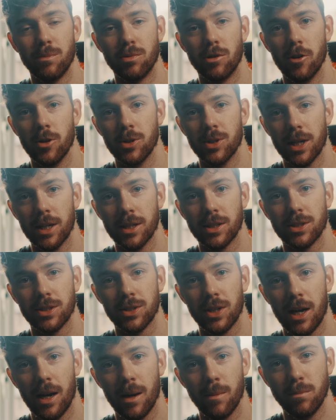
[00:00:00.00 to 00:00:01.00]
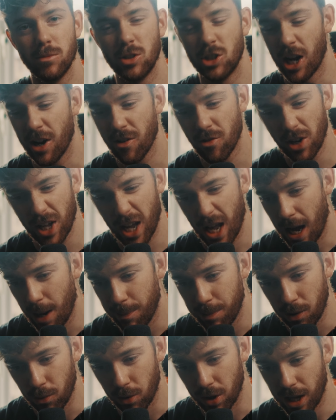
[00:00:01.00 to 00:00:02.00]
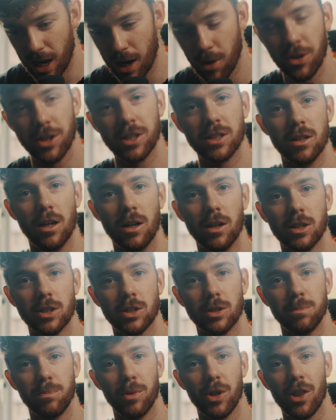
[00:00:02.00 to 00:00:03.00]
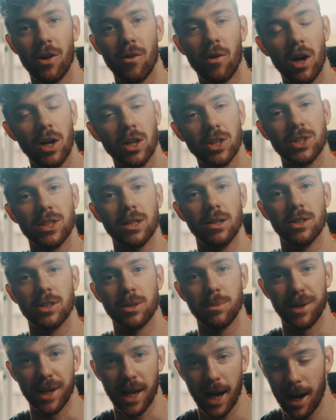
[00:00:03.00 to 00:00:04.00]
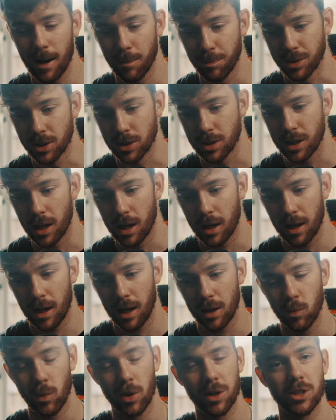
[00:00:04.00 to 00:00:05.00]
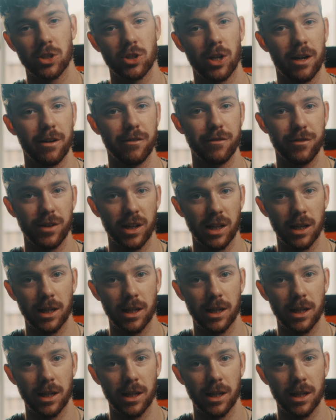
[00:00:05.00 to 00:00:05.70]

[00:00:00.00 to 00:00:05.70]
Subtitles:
process, I'm generally happy with how this looks, but there are still some gaps that I'd want to try and fill